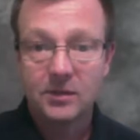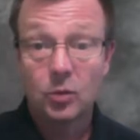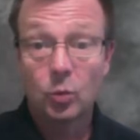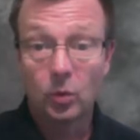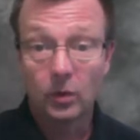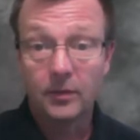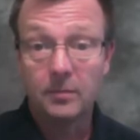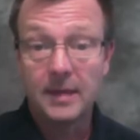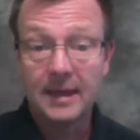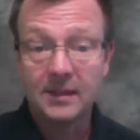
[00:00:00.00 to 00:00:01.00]
work the
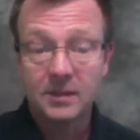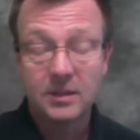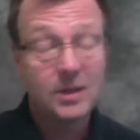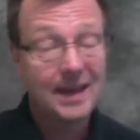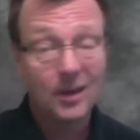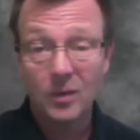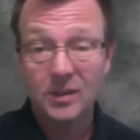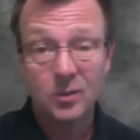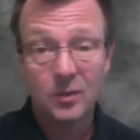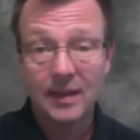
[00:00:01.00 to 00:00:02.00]
best. You can't always
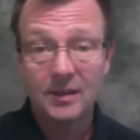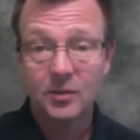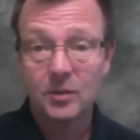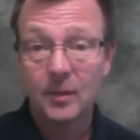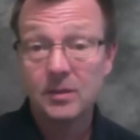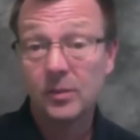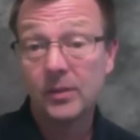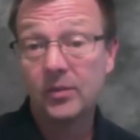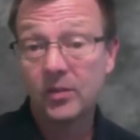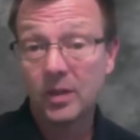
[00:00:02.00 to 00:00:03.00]
do that, so you might just be
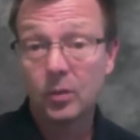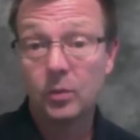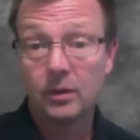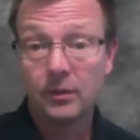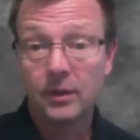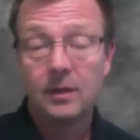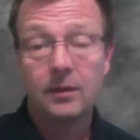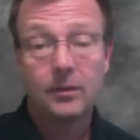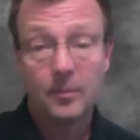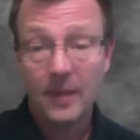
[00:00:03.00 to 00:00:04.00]
stuck with
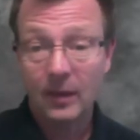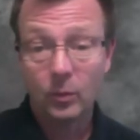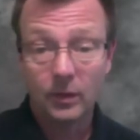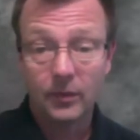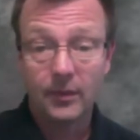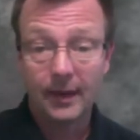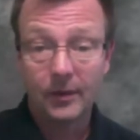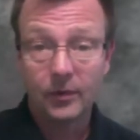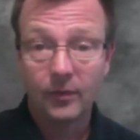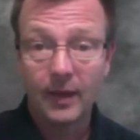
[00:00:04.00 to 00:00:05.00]
the bandwidth that
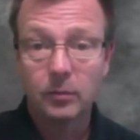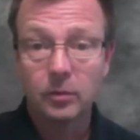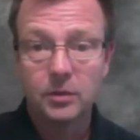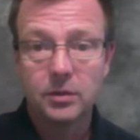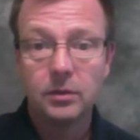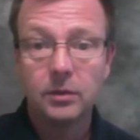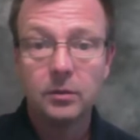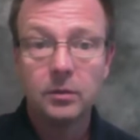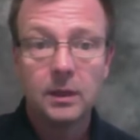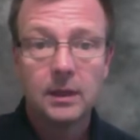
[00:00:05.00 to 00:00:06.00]
is available to you.